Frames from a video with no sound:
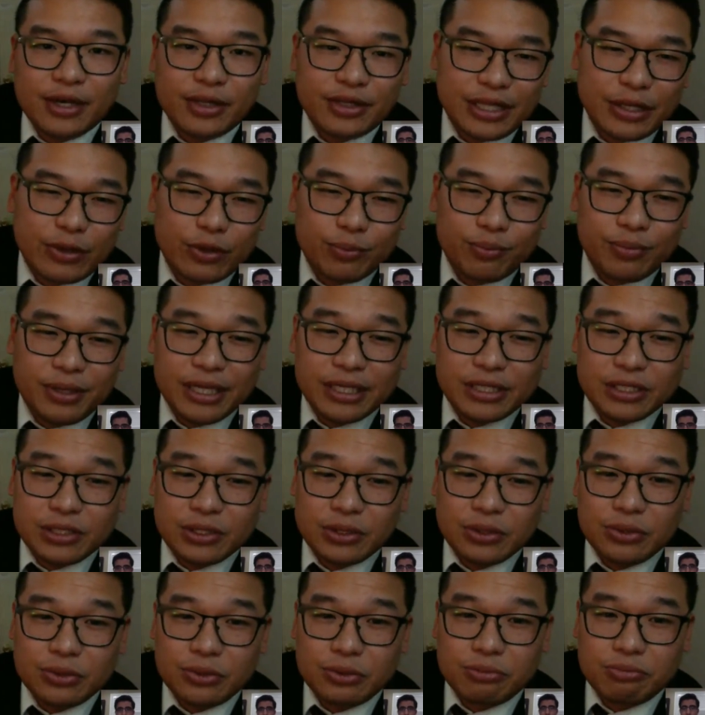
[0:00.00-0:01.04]
Another thing would be
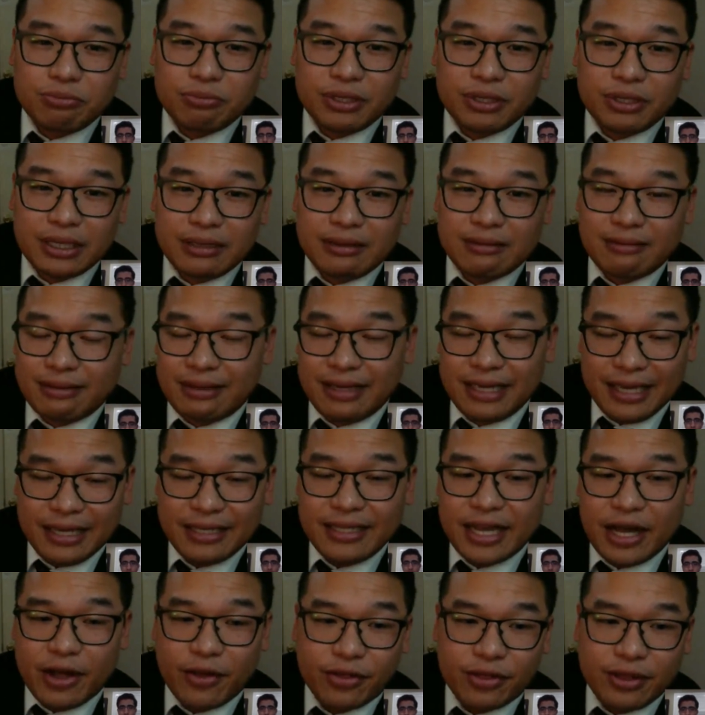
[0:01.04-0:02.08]
to eat